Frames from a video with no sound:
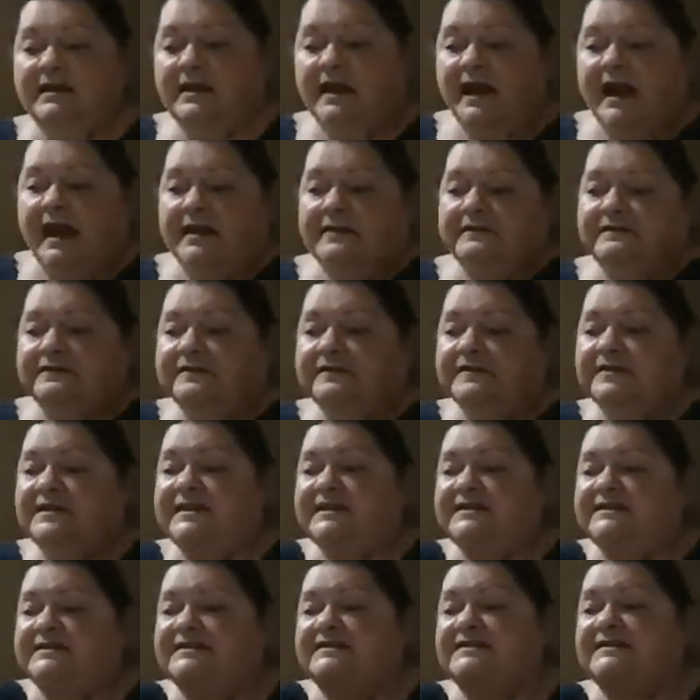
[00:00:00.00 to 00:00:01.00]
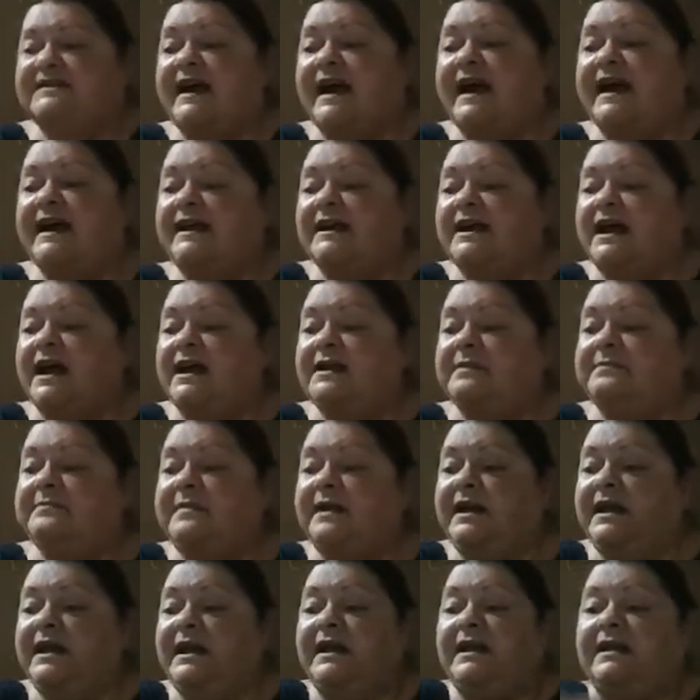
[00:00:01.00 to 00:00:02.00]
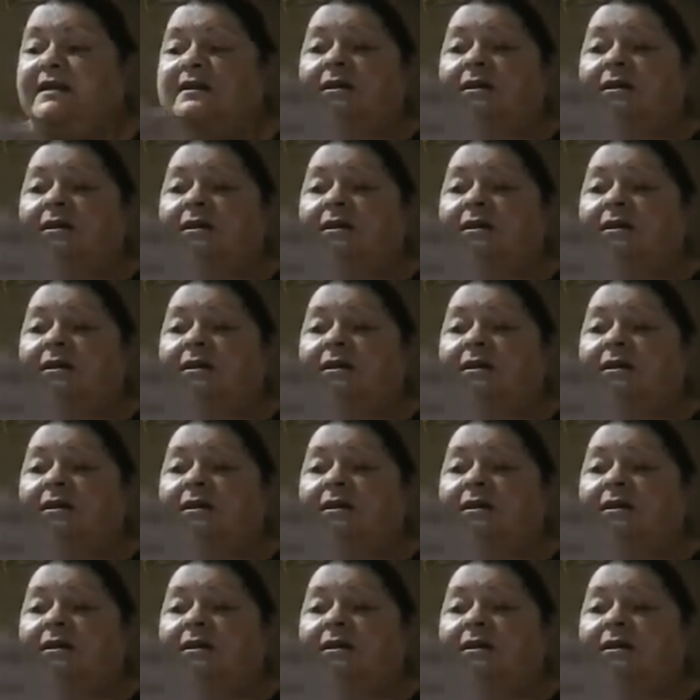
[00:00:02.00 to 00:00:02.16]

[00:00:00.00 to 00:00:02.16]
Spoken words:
And for this set, I made